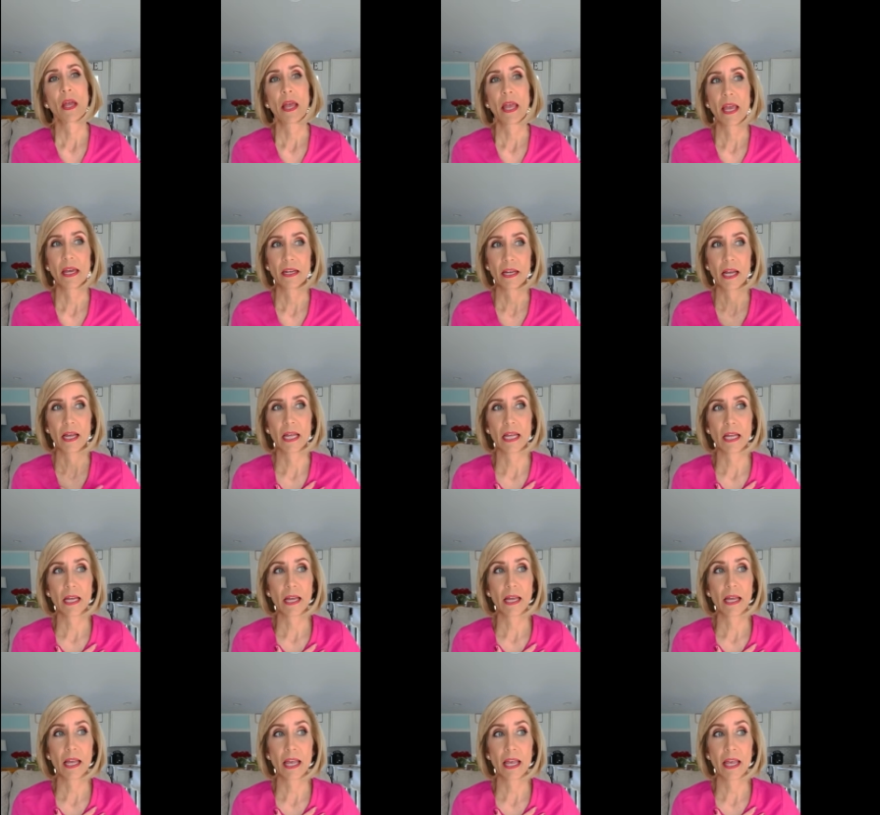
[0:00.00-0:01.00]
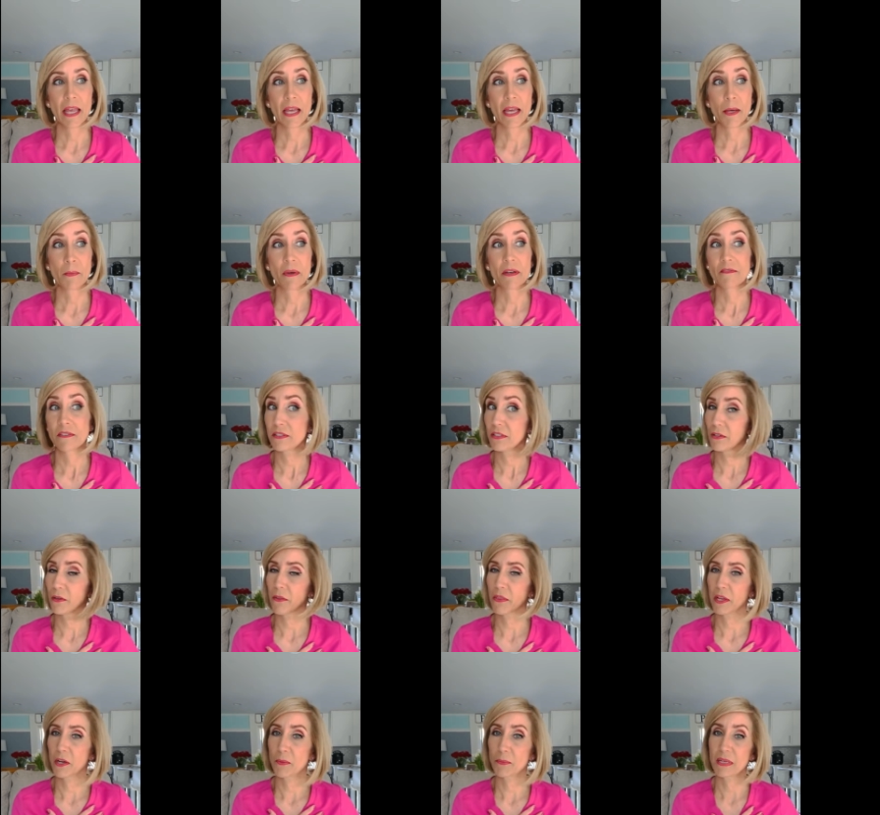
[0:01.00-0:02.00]
And I am a physical
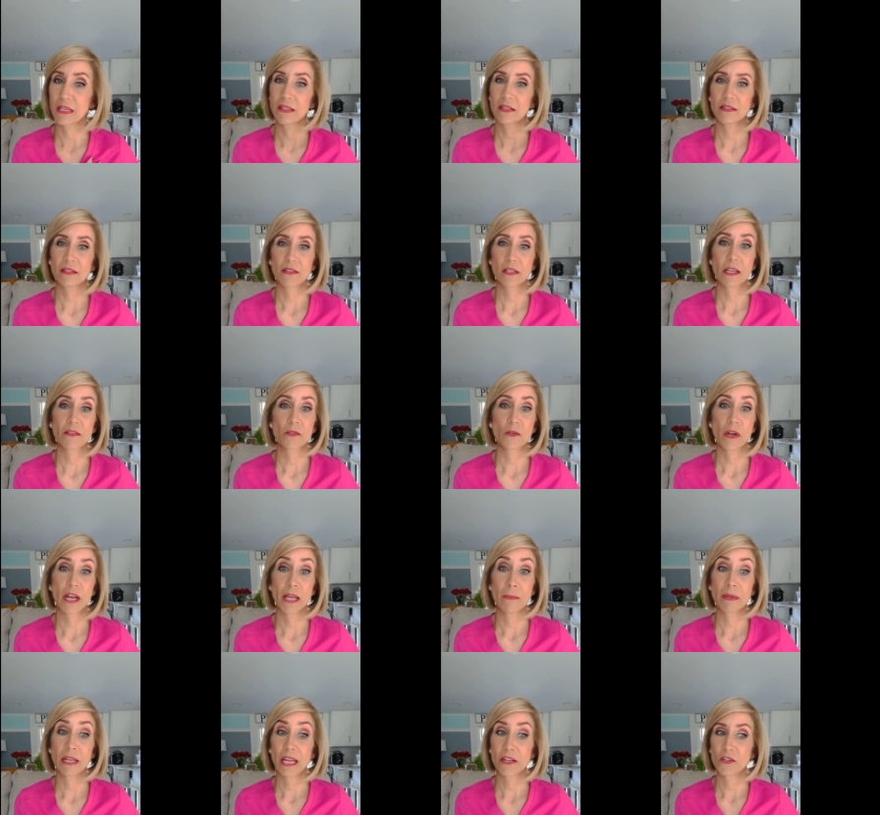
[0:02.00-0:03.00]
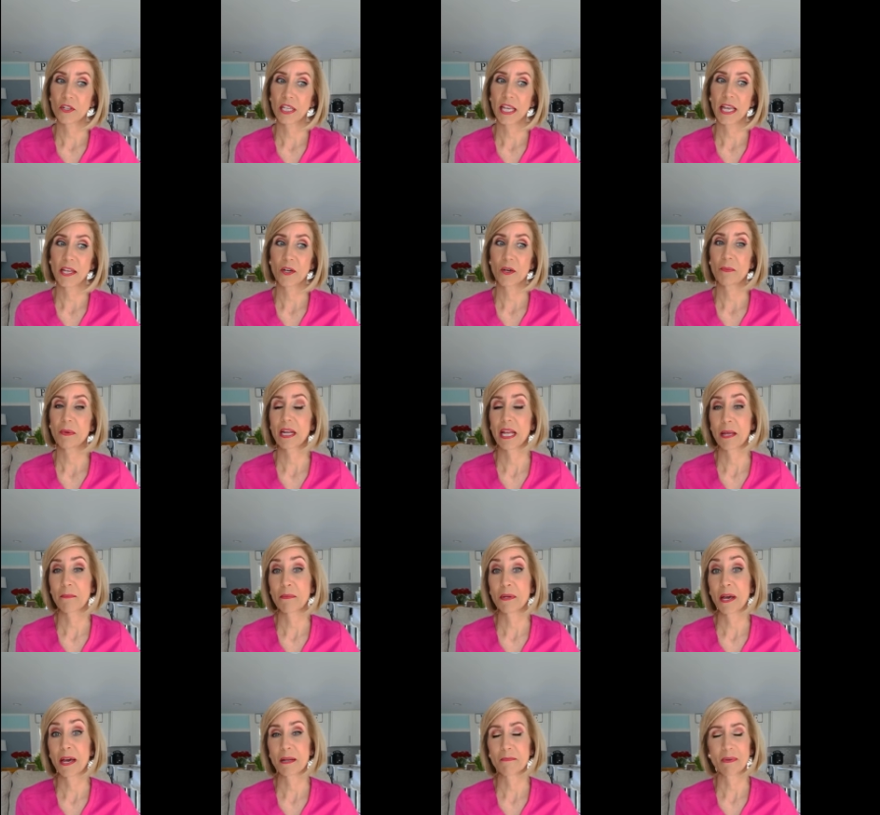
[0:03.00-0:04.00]
therapist, so I am an educator, but I am
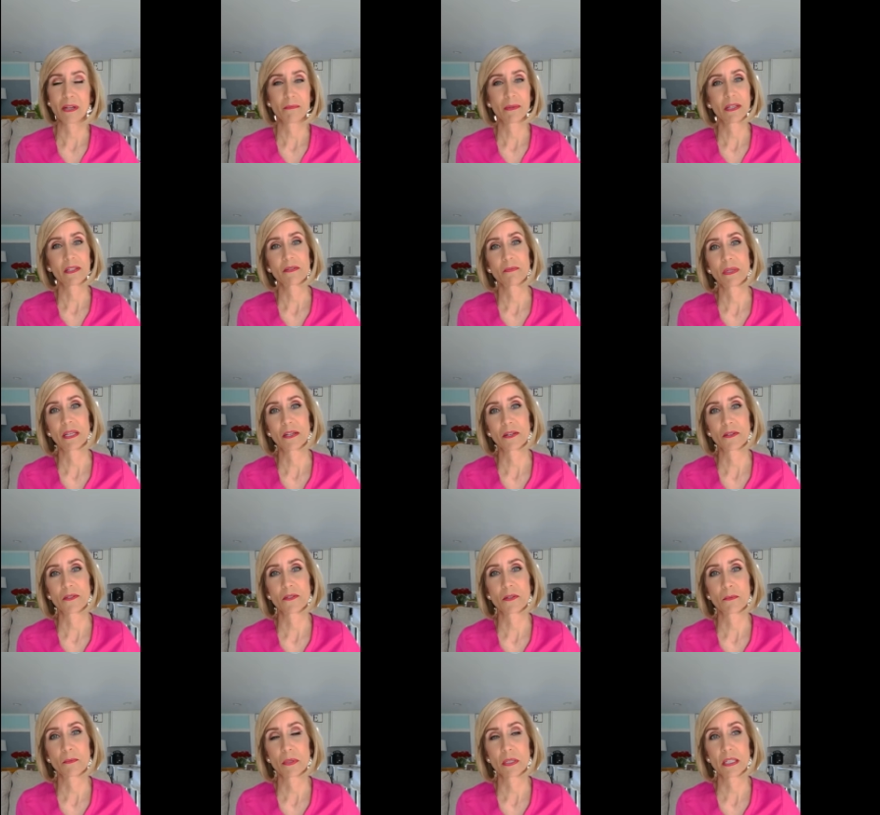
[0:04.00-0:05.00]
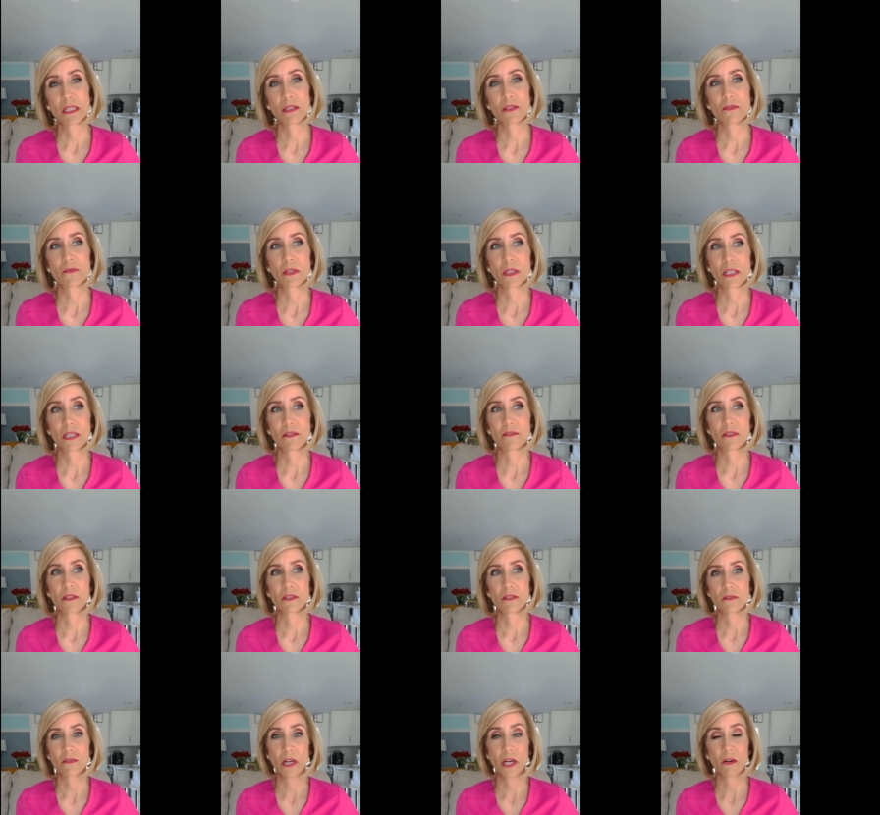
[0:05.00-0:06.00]
not a public speaker. So please forgive
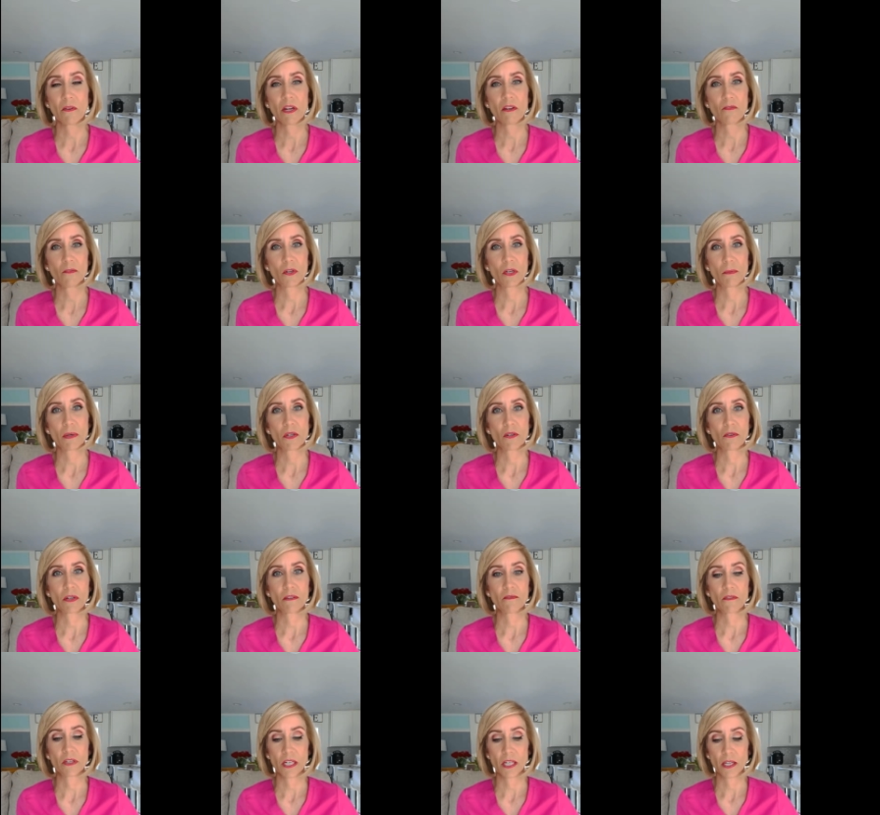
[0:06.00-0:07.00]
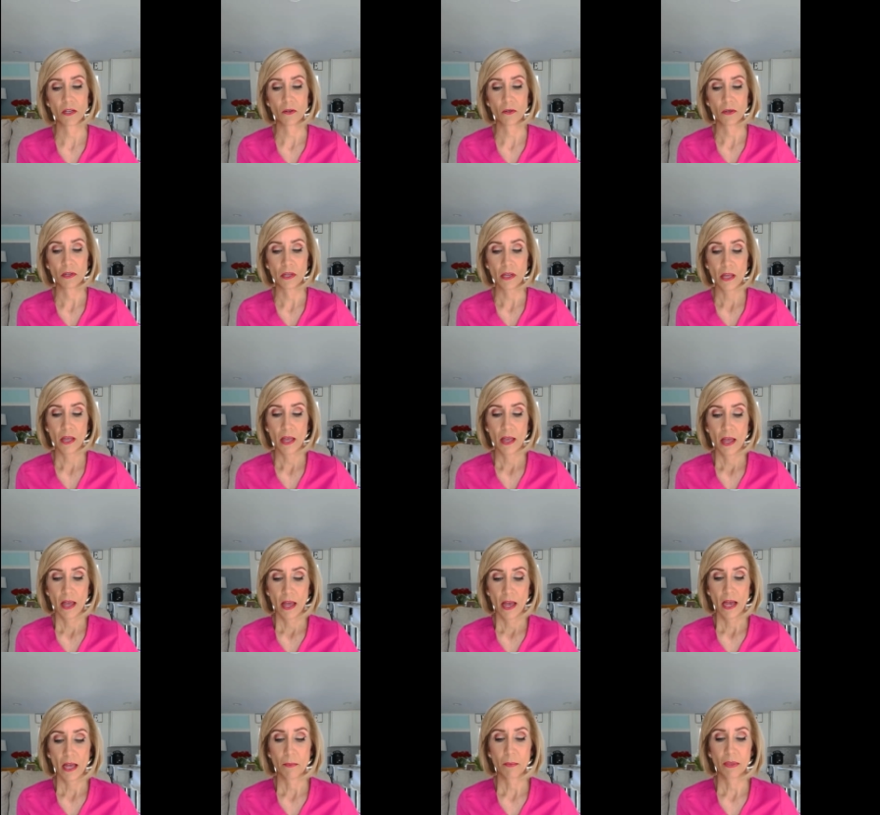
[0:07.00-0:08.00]
this very rudimentary video.
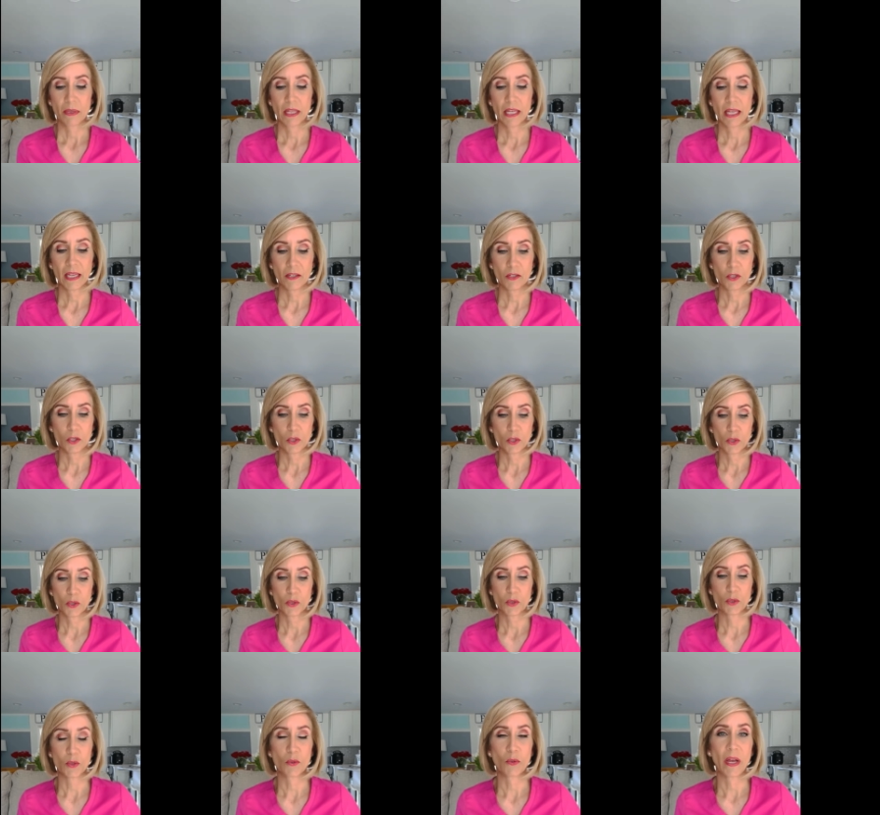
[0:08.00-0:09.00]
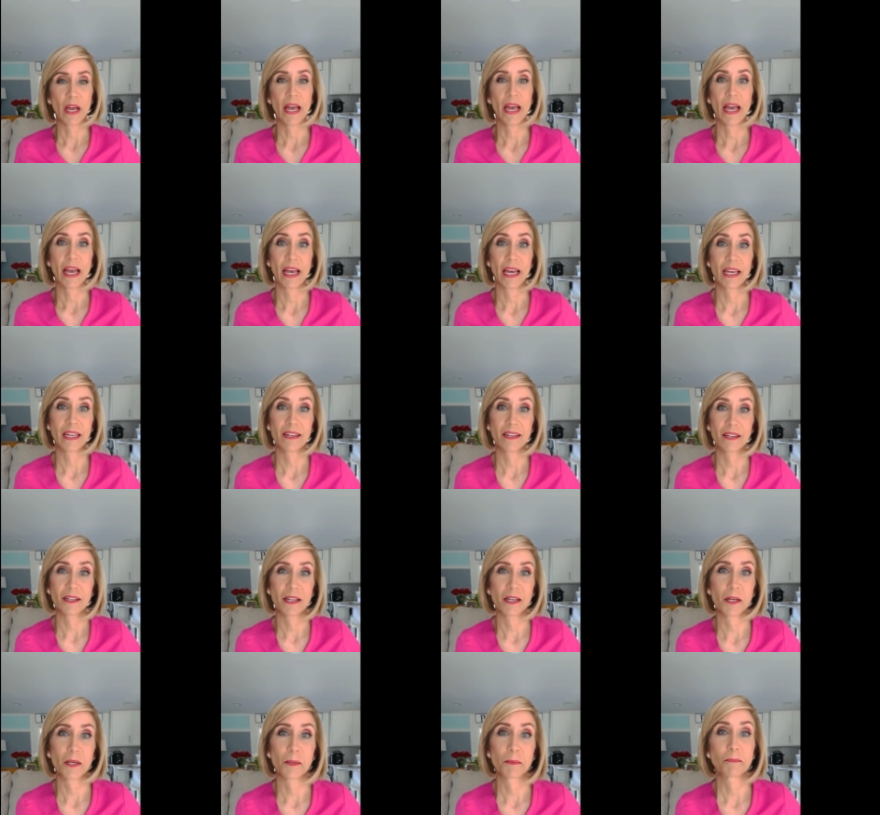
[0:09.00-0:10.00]
I plan to add
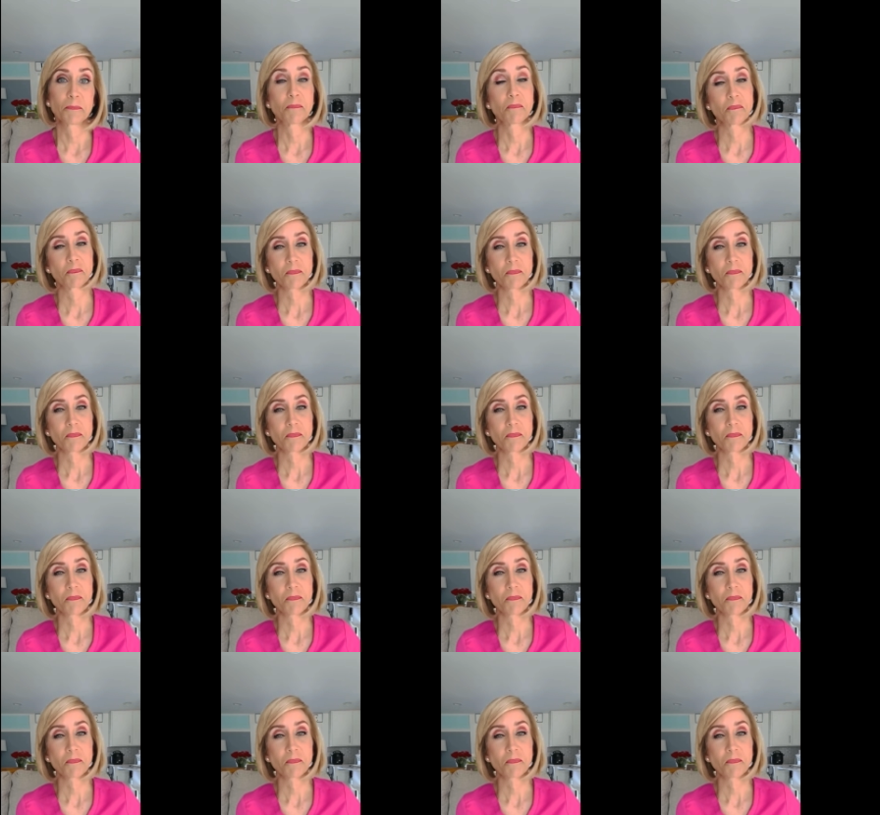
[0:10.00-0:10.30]
um,